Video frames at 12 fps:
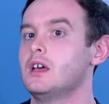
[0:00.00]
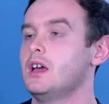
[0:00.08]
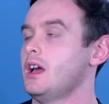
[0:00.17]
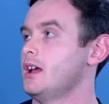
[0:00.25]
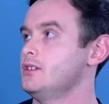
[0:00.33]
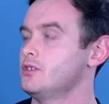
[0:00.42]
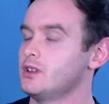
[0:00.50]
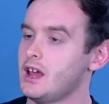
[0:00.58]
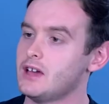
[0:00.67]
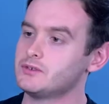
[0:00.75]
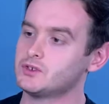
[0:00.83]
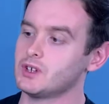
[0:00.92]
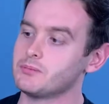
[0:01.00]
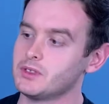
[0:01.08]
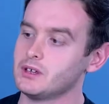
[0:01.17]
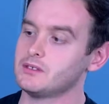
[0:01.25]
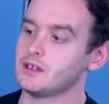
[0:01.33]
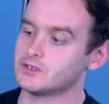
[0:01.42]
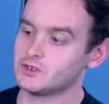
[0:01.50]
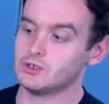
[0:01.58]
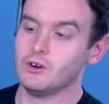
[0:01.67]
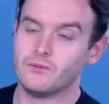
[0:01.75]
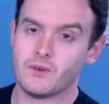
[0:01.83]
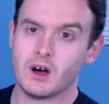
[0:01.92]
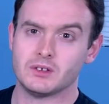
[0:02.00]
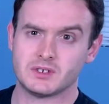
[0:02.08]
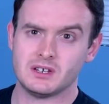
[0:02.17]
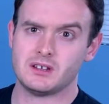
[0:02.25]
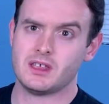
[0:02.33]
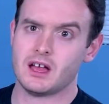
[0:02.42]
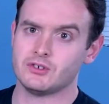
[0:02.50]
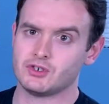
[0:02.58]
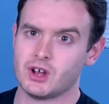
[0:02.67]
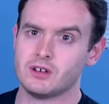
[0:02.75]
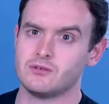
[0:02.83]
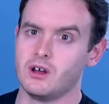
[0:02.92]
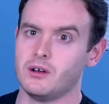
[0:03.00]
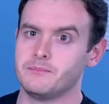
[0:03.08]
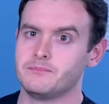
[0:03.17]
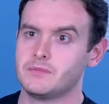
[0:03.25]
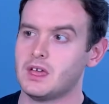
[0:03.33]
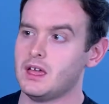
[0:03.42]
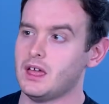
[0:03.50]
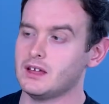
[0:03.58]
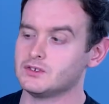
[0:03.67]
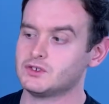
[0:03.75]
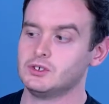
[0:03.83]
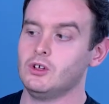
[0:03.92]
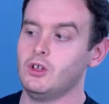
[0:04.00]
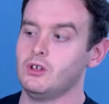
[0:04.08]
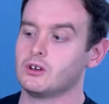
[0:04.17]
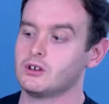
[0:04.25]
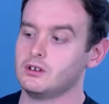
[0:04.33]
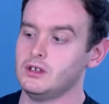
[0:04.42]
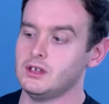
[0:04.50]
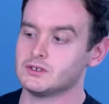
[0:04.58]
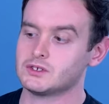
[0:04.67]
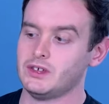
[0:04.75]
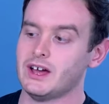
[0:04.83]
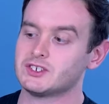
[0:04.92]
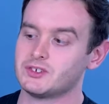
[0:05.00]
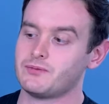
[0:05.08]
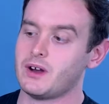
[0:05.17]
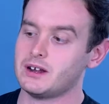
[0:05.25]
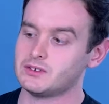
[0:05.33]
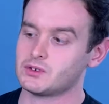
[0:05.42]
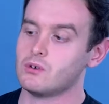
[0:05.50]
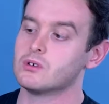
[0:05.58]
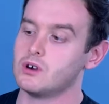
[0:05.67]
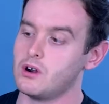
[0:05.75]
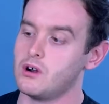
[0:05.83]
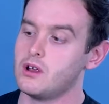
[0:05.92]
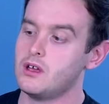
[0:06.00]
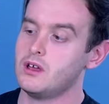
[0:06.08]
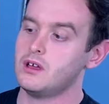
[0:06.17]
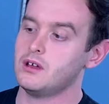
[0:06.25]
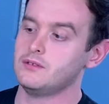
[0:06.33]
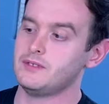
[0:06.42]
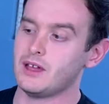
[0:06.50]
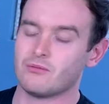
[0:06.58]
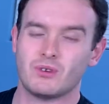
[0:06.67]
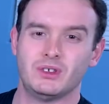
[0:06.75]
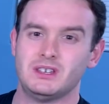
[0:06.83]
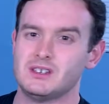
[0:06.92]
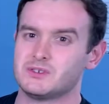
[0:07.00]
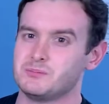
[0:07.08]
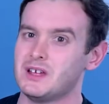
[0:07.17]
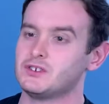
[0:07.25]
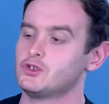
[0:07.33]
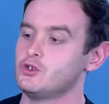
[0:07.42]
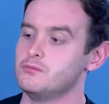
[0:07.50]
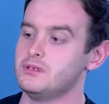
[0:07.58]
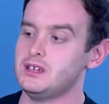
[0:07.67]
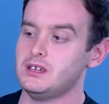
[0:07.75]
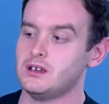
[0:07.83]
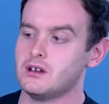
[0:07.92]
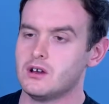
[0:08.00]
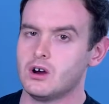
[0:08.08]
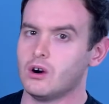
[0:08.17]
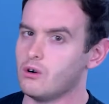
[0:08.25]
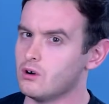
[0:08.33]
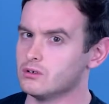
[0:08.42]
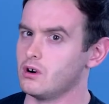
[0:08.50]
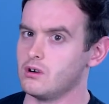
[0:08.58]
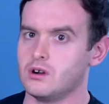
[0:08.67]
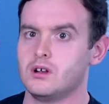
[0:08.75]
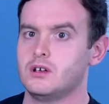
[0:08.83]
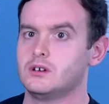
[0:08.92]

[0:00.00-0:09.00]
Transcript: And you can have something that still falls into that genre and still is classified as horror that really is meant to be horror.